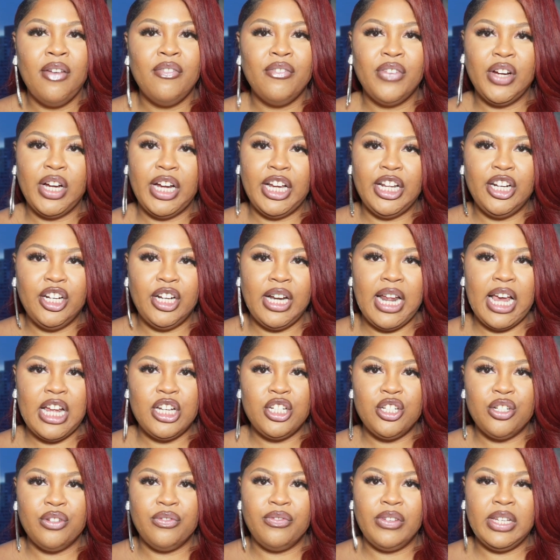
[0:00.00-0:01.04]
For
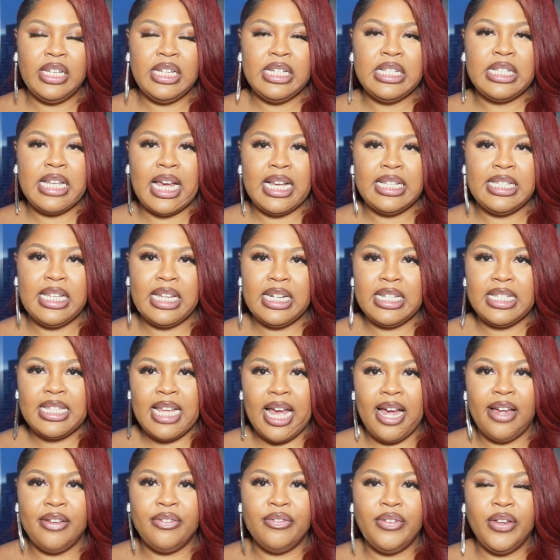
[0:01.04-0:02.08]
international fees, I set
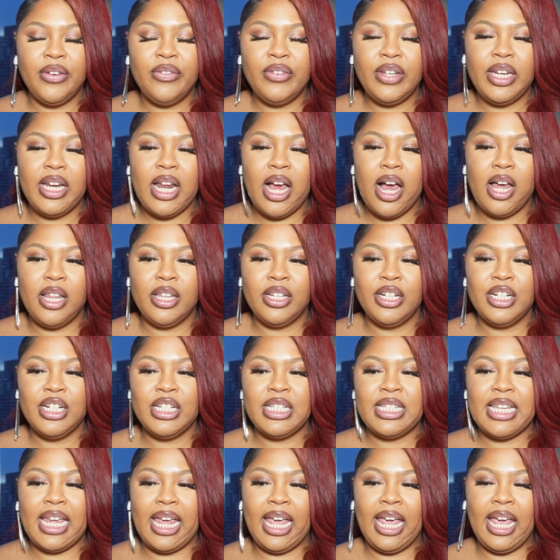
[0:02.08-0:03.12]
aside $50